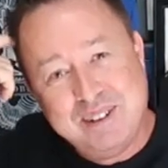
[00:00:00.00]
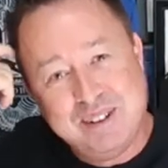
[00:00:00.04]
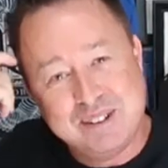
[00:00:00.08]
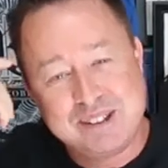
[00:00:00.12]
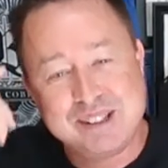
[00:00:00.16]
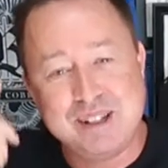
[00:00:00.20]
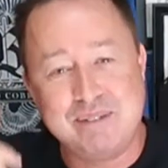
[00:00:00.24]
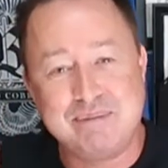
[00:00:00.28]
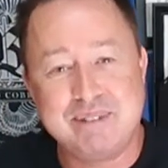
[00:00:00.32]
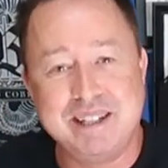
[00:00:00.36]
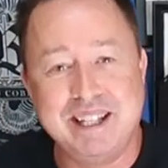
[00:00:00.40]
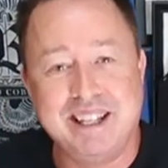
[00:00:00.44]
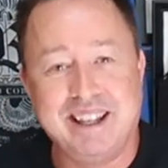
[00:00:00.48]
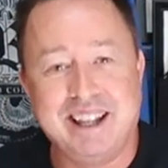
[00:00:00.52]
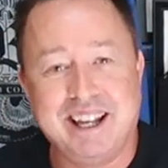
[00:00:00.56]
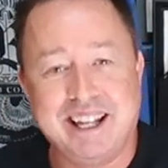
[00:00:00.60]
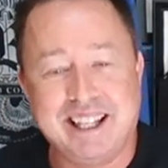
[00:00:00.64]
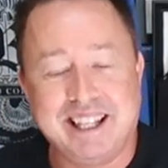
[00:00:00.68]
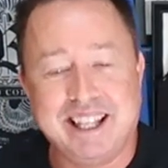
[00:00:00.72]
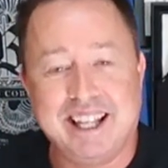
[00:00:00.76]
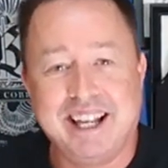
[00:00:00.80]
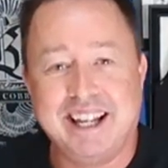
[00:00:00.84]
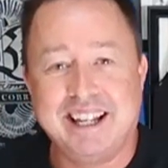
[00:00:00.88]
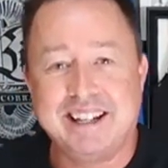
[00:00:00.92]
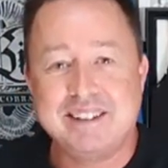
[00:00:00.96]
or something
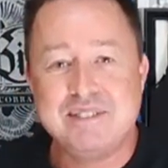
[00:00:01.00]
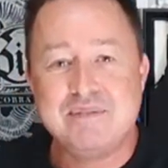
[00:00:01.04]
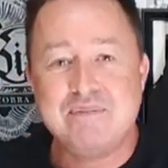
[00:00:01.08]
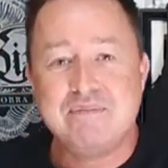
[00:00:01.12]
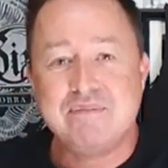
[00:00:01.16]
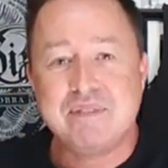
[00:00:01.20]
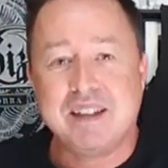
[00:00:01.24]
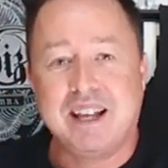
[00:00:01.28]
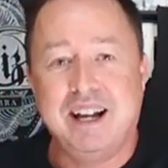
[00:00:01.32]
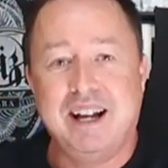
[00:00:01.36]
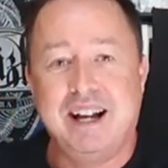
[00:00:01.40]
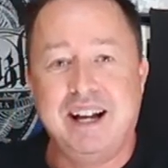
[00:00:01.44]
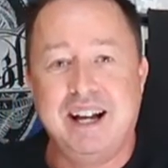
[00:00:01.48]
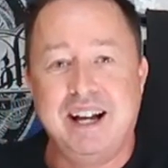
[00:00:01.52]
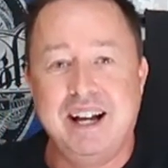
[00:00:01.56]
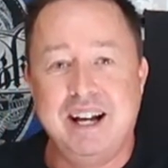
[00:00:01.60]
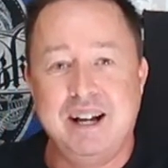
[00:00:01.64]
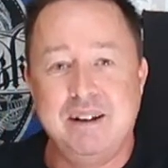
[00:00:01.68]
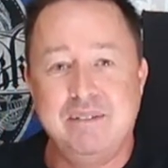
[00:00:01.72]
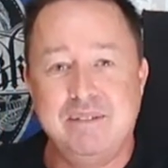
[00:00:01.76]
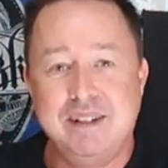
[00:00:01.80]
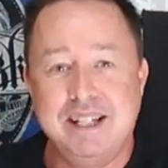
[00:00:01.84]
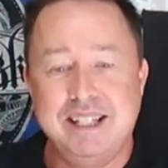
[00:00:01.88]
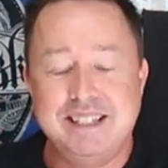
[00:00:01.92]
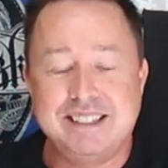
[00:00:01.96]
like that.
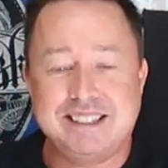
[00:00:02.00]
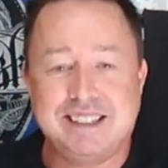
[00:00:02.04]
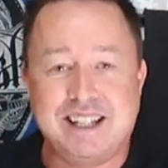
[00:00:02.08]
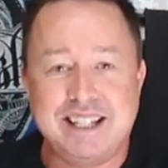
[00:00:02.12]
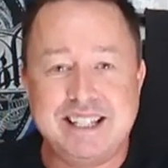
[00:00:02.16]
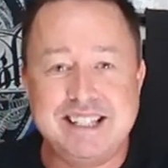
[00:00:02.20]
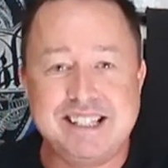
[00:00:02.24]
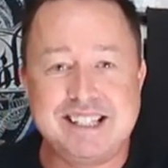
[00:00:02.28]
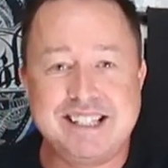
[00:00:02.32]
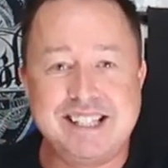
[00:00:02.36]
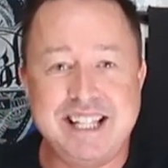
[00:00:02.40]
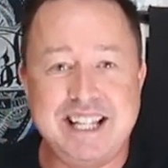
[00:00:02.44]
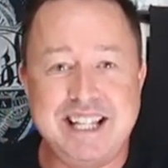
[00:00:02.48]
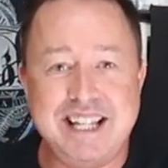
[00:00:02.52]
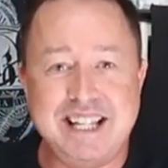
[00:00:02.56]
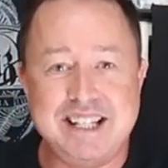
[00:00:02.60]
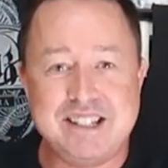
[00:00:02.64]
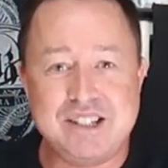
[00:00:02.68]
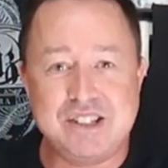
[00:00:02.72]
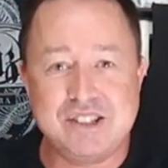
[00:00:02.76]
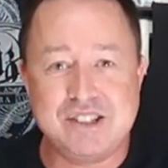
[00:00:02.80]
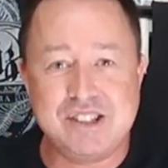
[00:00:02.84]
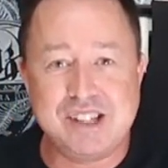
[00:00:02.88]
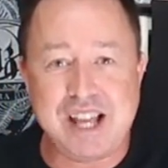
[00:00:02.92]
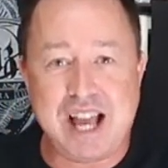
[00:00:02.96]
It's like a
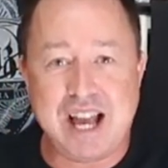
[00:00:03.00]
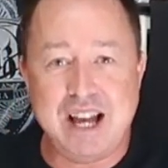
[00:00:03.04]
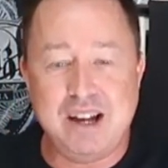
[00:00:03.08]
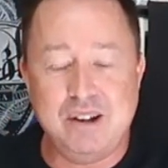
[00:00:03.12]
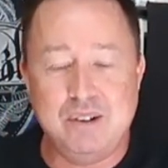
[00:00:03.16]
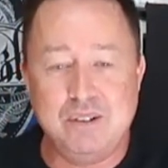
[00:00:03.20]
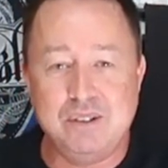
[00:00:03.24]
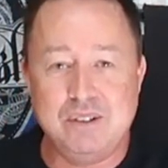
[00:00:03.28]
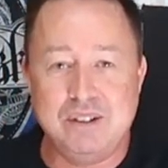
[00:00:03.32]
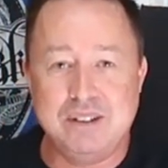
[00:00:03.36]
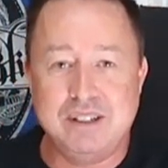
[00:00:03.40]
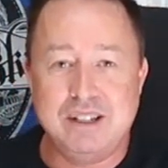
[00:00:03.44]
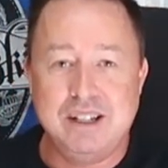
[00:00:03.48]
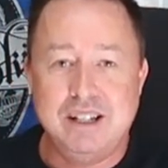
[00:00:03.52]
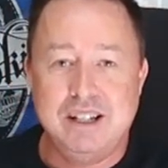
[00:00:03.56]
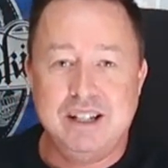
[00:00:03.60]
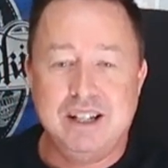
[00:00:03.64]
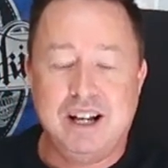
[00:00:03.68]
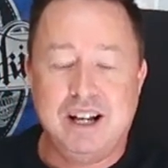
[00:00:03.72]
signature sound.